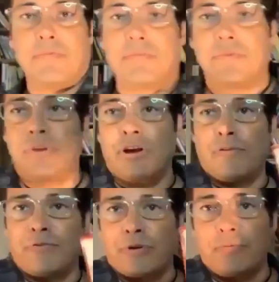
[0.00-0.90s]
you know,
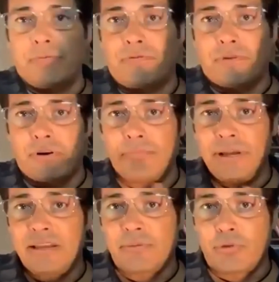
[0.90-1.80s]
for
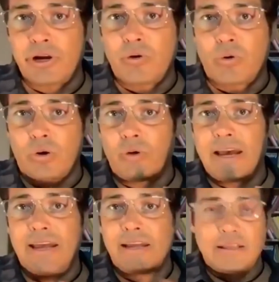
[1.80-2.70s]
me in the Marine Corps
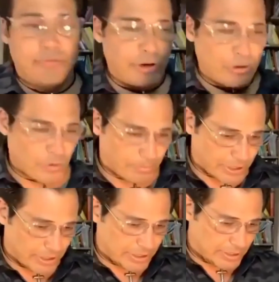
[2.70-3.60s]
way, the Marine Corps
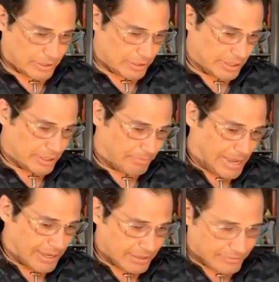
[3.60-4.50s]
book, in the
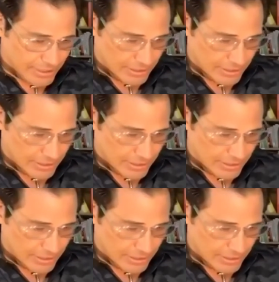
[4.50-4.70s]
back of it,